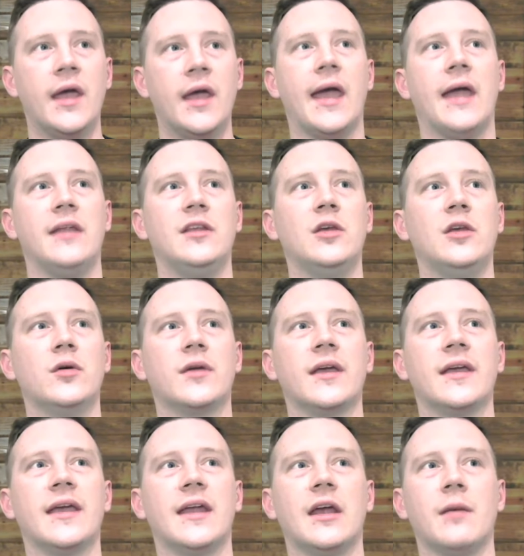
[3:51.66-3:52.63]
and you
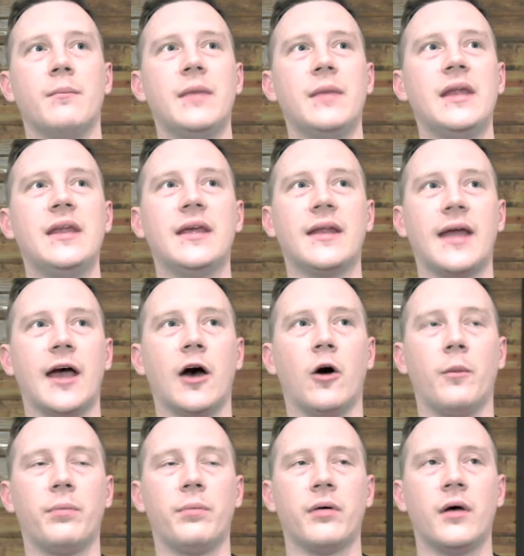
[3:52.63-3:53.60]
can get immediate
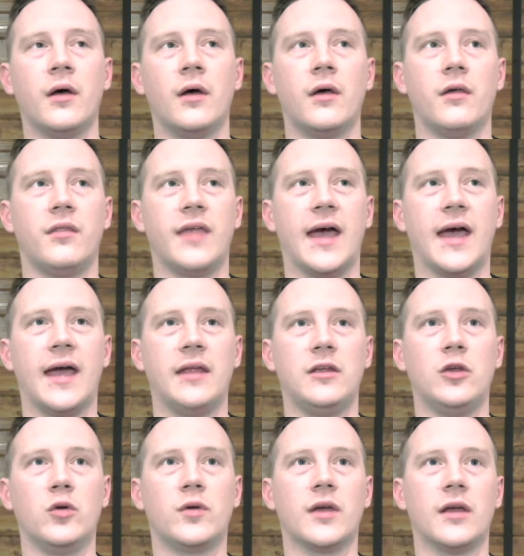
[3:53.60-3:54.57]
help
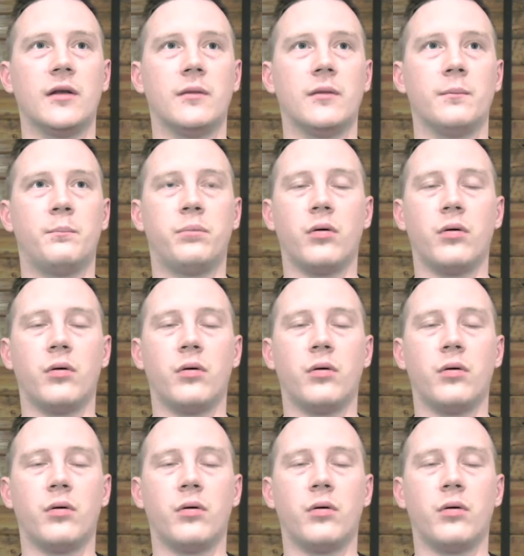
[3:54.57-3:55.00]
that you can